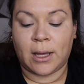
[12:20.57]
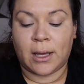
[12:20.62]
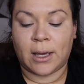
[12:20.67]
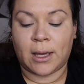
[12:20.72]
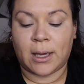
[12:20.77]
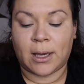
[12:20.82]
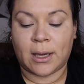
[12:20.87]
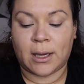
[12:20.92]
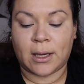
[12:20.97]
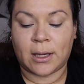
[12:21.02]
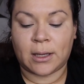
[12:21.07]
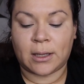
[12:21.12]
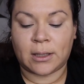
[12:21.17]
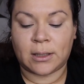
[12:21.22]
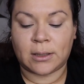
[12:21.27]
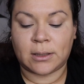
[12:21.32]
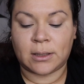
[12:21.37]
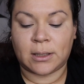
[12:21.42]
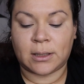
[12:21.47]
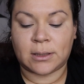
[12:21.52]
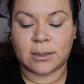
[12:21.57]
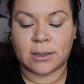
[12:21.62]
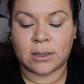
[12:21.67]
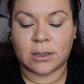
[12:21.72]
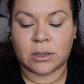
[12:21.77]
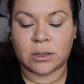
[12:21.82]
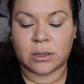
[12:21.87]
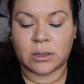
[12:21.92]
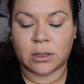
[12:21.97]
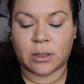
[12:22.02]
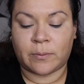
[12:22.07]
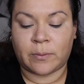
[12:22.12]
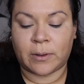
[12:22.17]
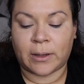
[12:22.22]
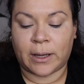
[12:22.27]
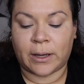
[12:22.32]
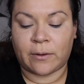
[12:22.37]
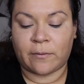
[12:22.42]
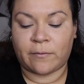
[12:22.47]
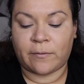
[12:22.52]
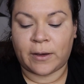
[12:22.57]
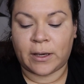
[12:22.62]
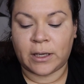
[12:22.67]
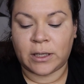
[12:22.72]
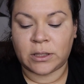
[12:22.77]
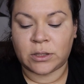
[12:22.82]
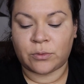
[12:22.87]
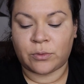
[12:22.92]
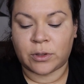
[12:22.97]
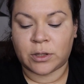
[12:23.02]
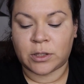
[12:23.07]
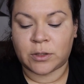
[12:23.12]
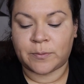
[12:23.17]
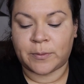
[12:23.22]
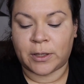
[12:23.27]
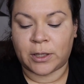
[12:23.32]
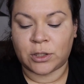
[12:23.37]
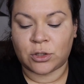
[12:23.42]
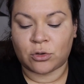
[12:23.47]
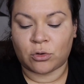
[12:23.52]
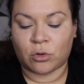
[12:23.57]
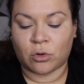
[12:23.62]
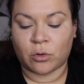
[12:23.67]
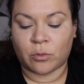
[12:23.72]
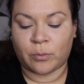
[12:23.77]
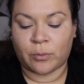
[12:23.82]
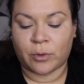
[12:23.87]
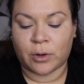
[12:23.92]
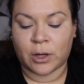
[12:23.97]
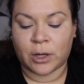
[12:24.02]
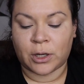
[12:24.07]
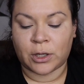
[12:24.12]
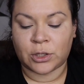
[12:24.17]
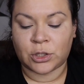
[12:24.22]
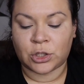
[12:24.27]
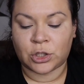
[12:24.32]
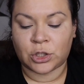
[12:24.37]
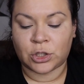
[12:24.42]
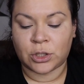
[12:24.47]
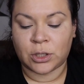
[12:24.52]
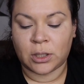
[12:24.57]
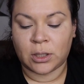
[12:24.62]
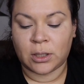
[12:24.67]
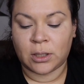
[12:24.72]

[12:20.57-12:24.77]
and it says apply to face with sponge or brush.